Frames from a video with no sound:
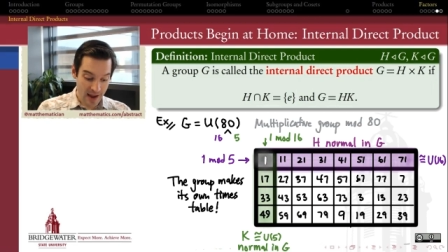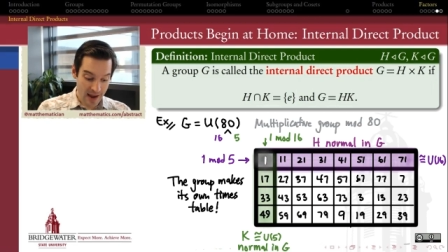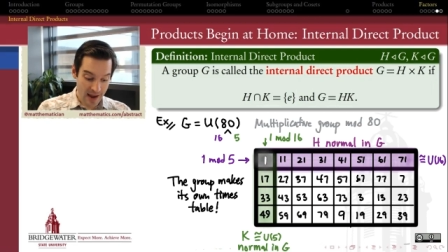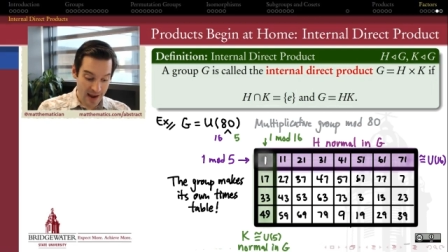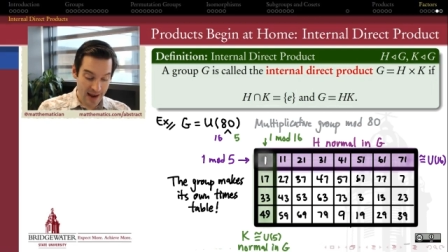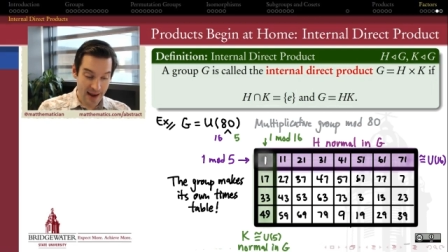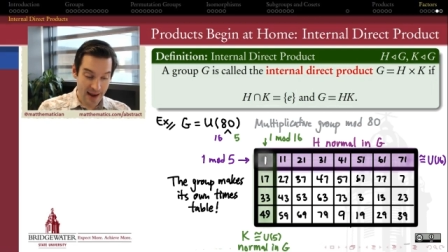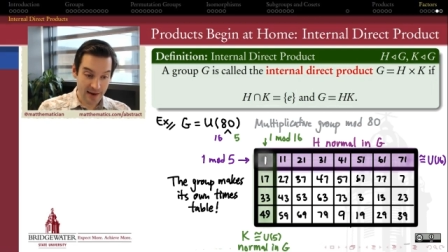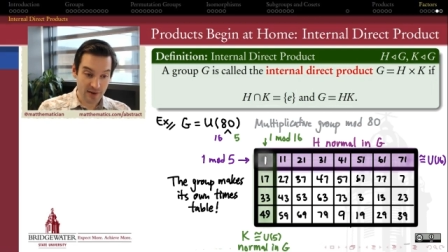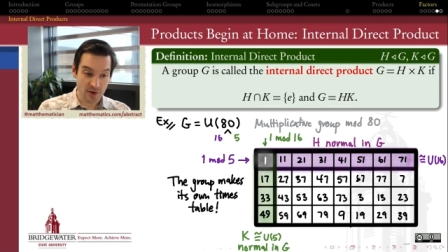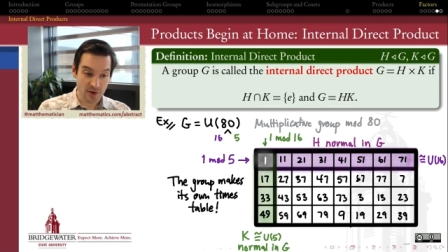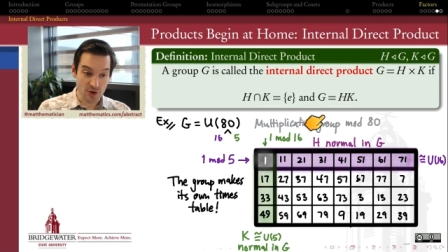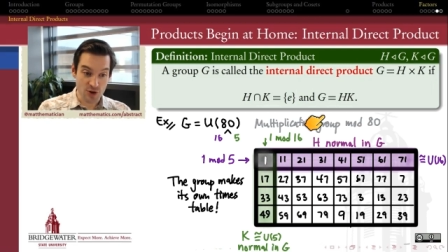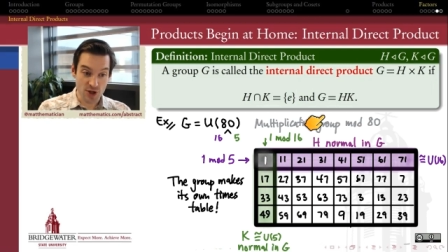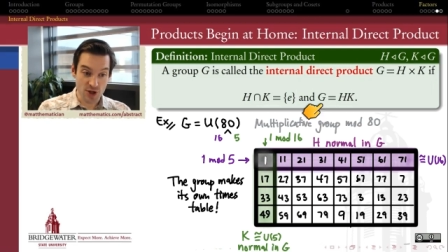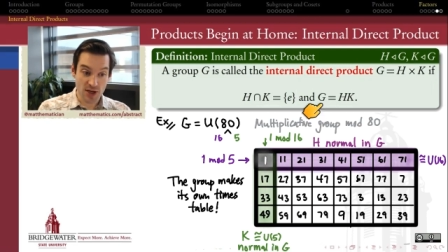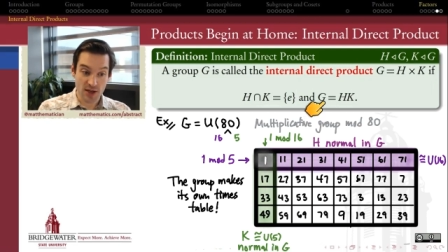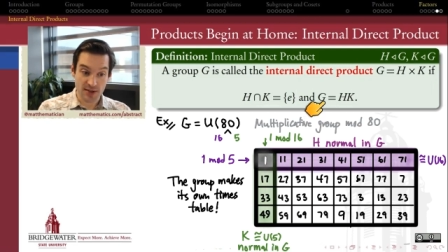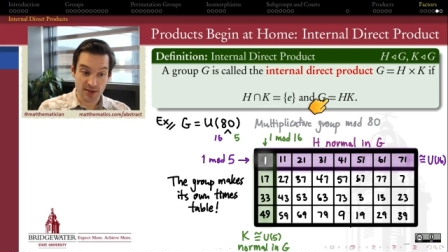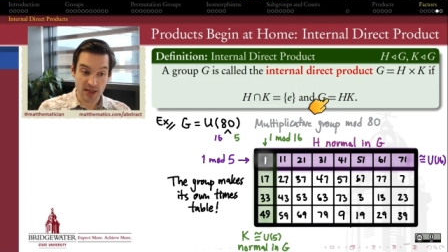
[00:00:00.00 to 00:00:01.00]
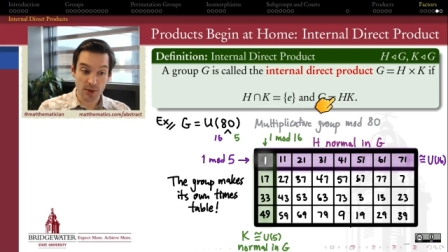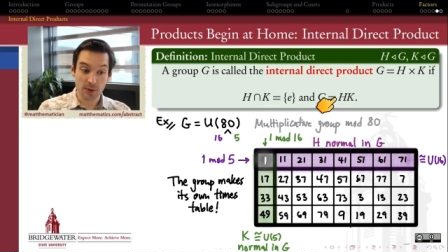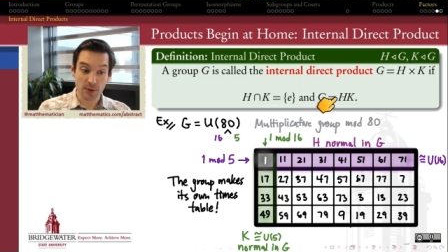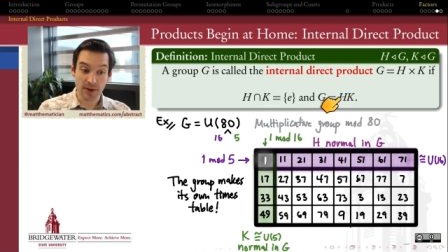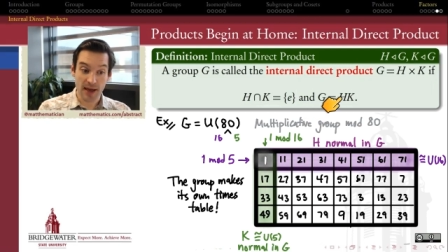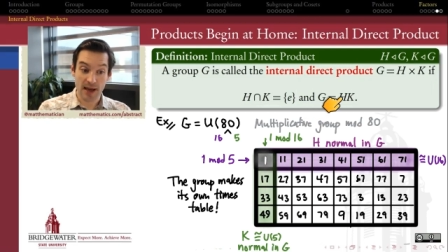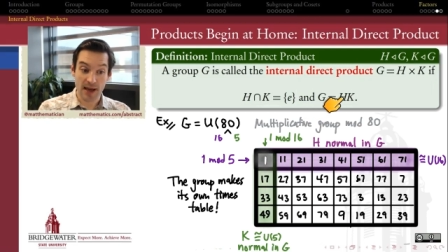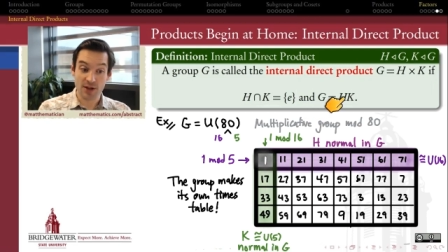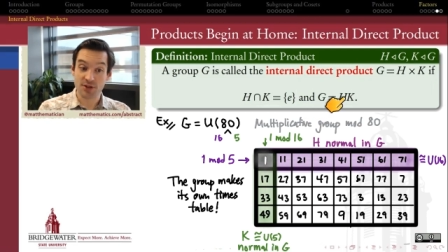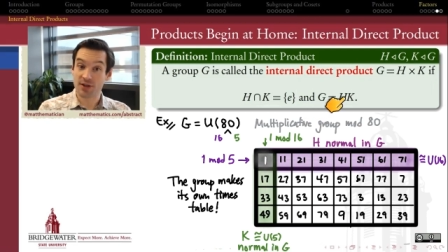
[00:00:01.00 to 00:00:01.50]
and G is equal
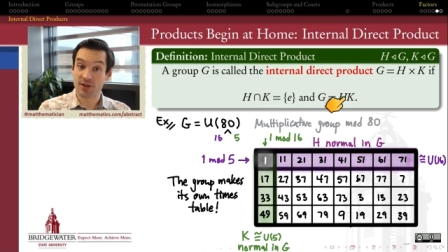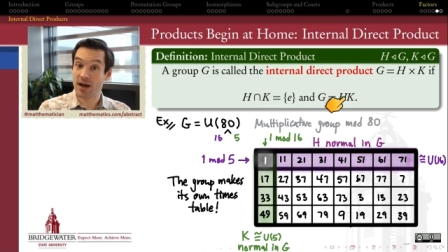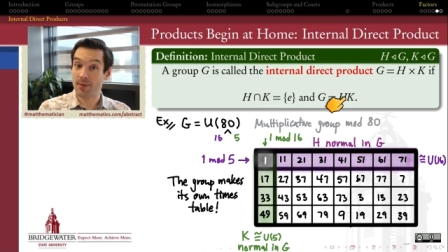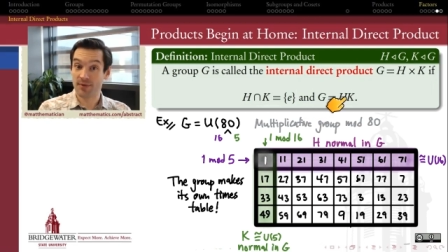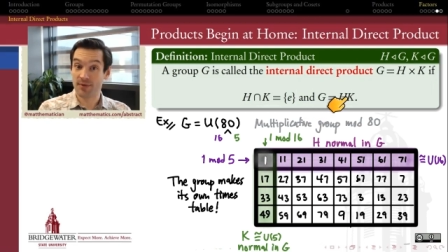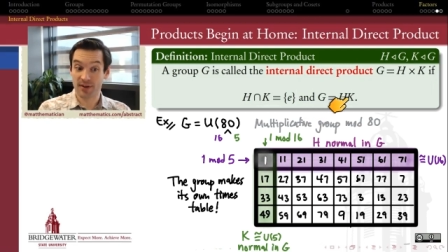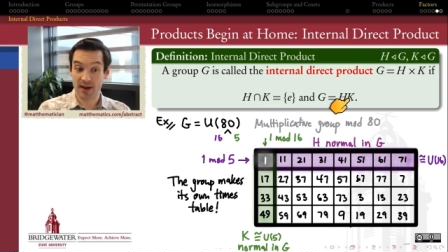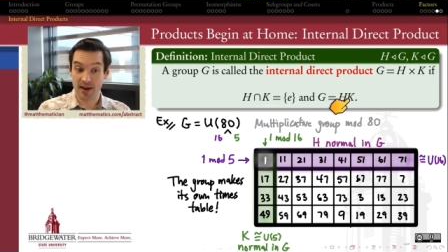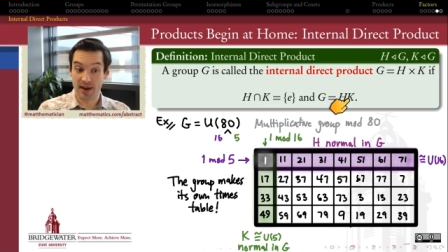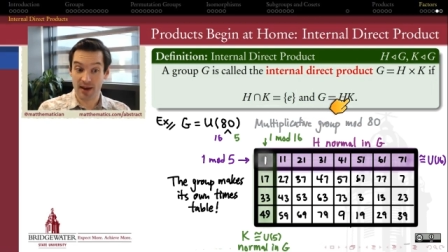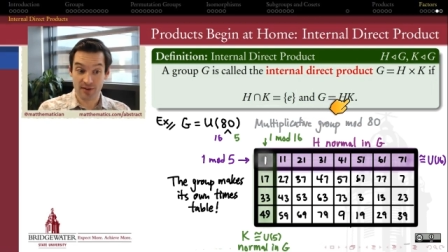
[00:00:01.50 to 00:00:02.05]
to H times K.